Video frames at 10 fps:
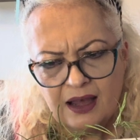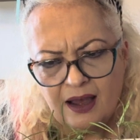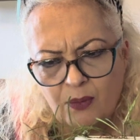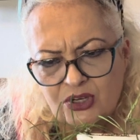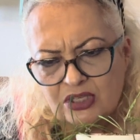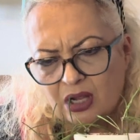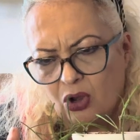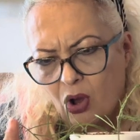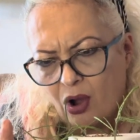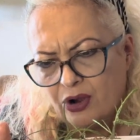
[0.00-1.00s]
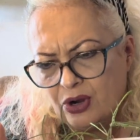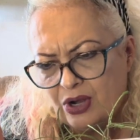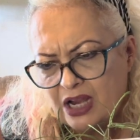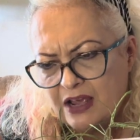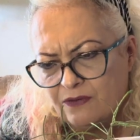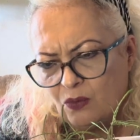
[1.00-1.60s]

which is a longer leaf